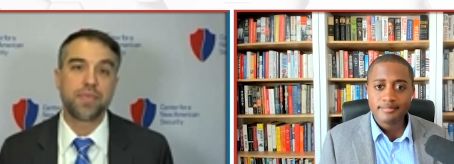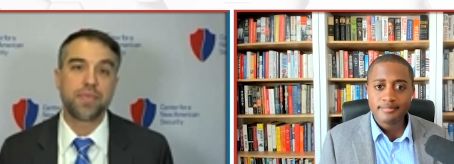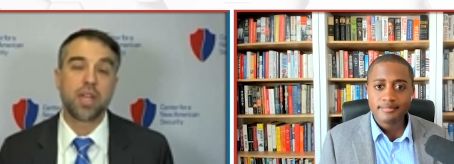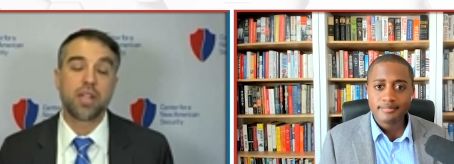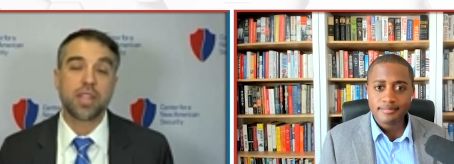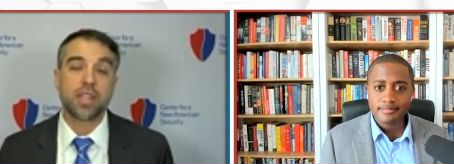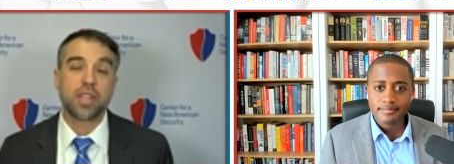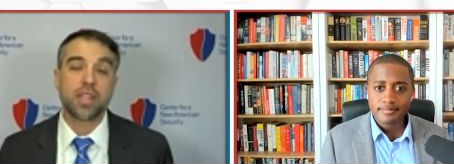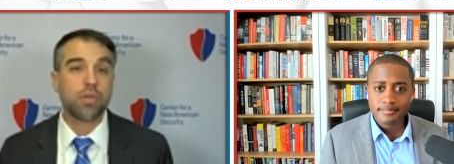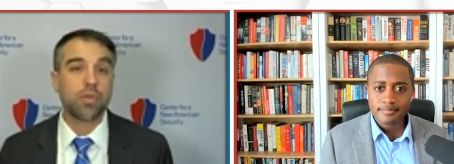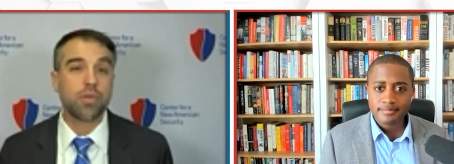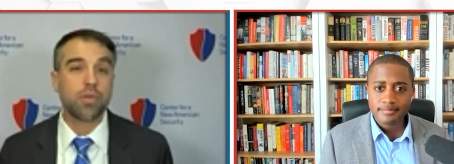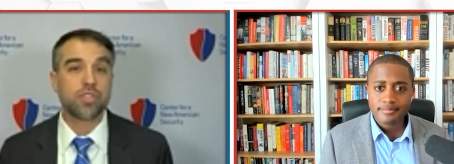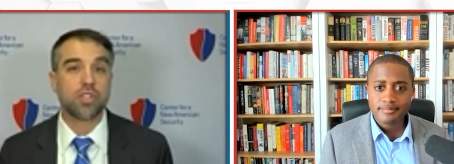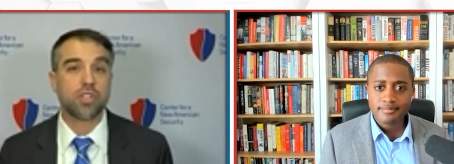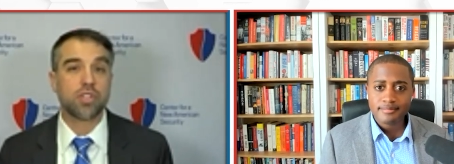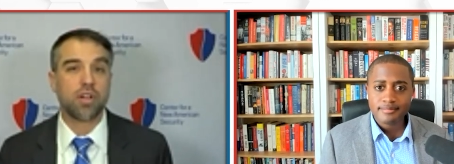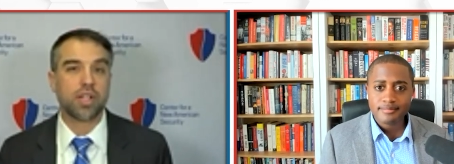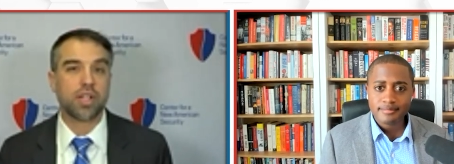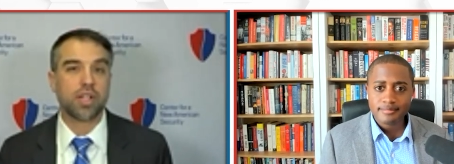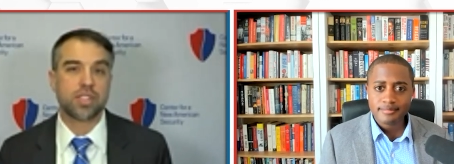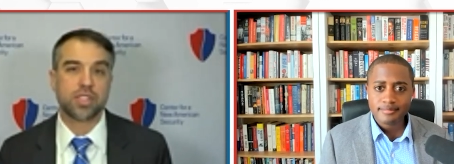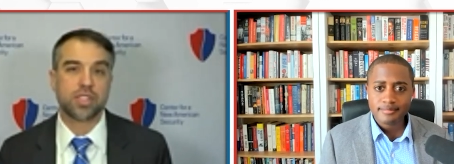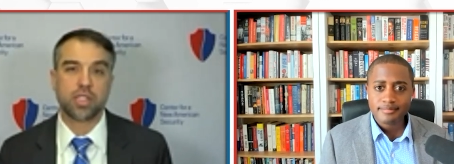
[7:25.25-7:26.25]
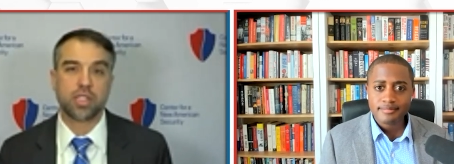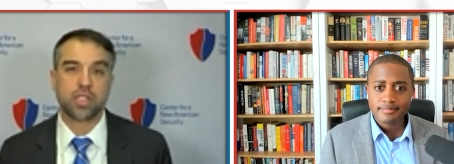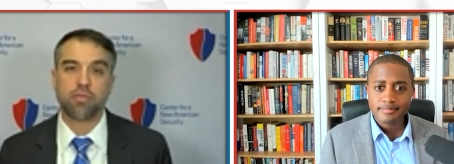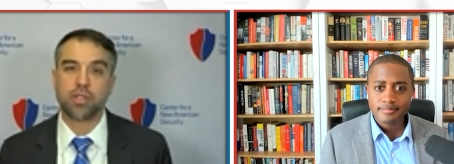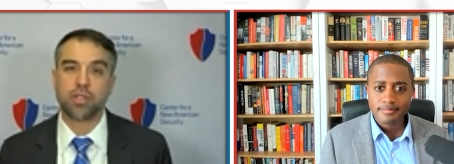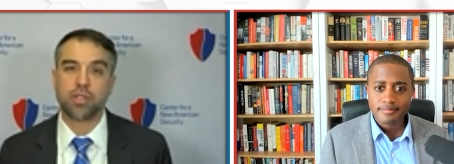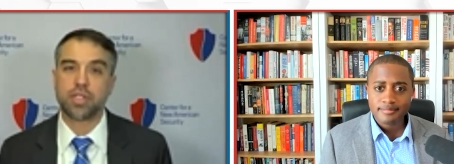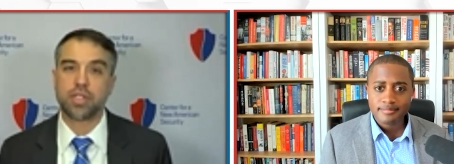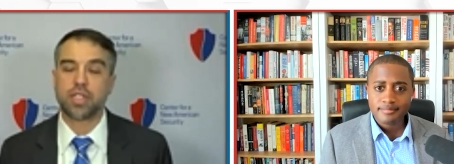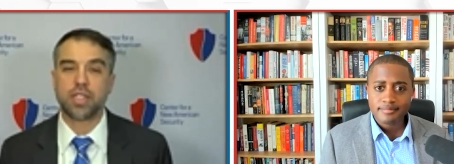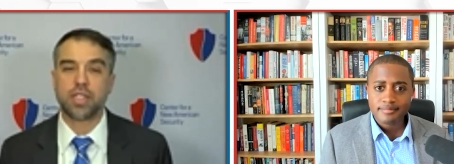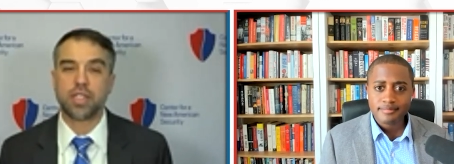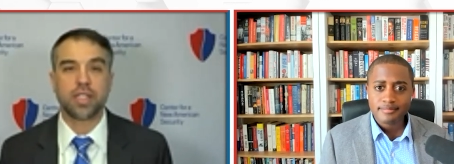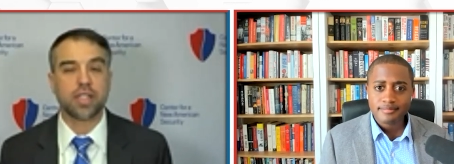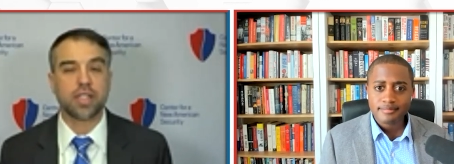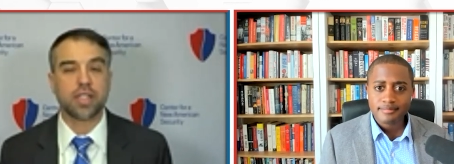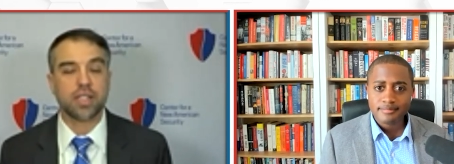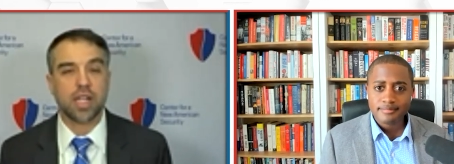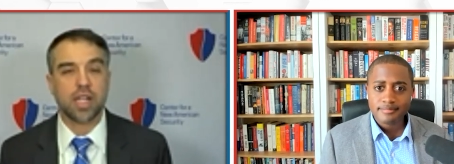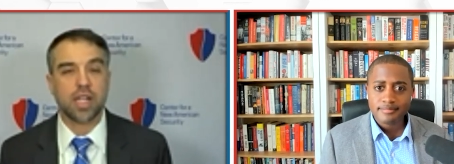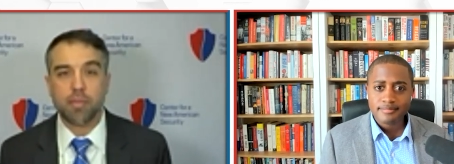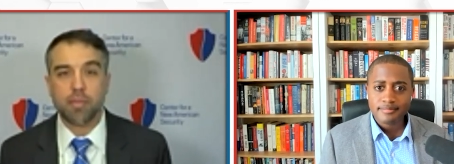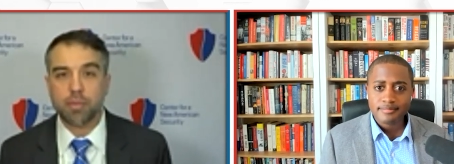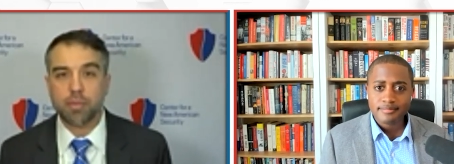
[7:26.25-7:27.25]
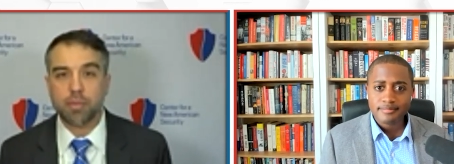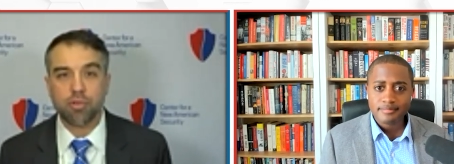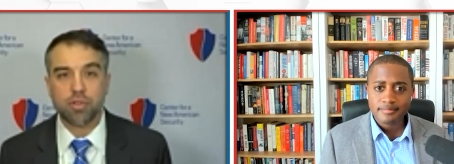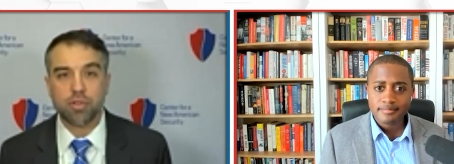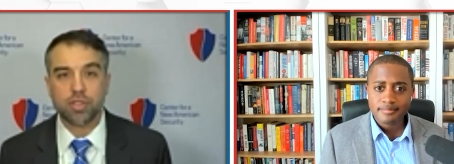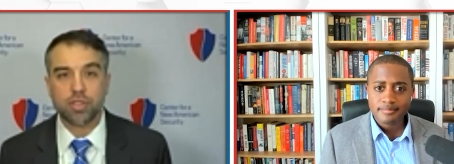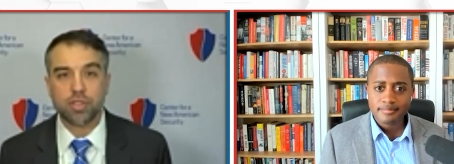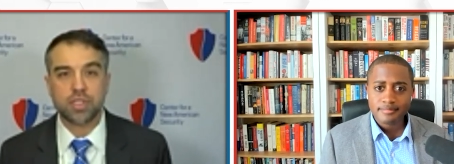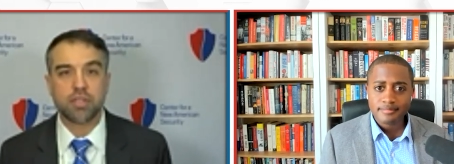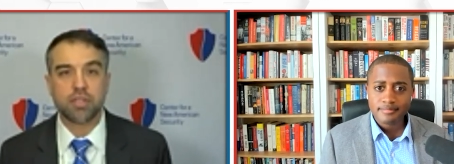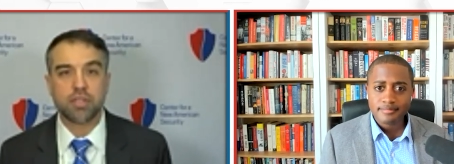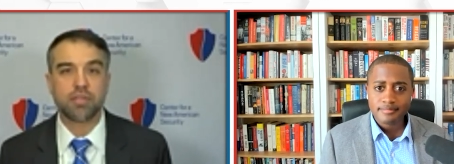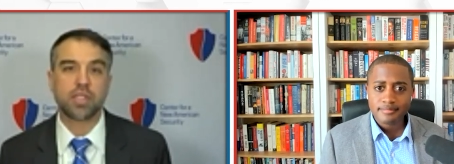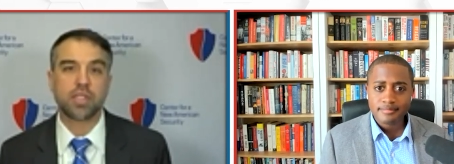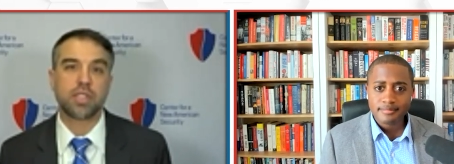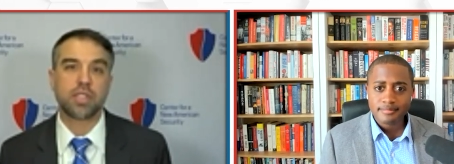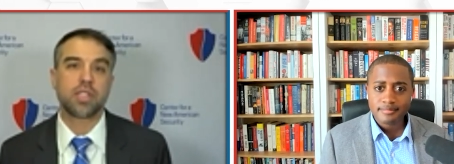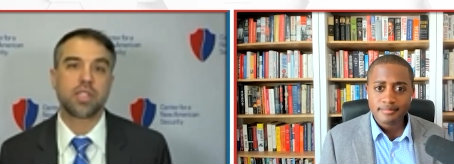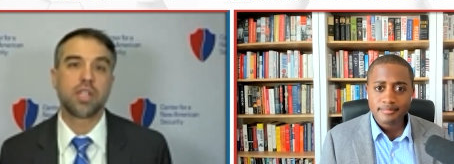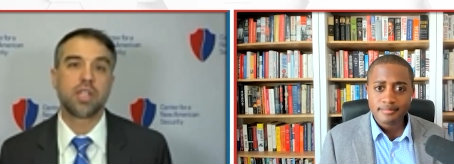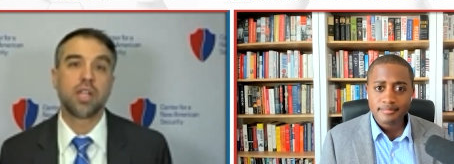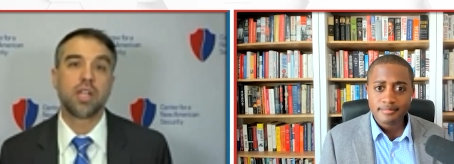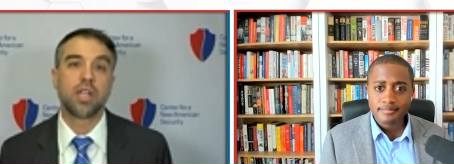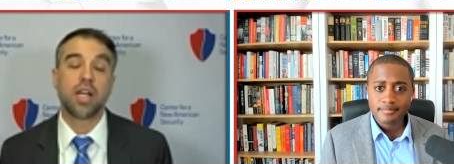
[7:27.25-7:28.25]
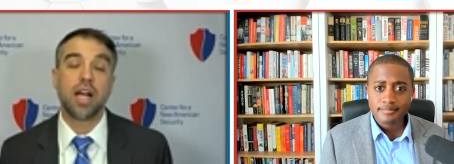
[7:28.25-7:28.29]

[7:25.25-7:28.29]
Speaker 1: that we saw accelerated economic productivity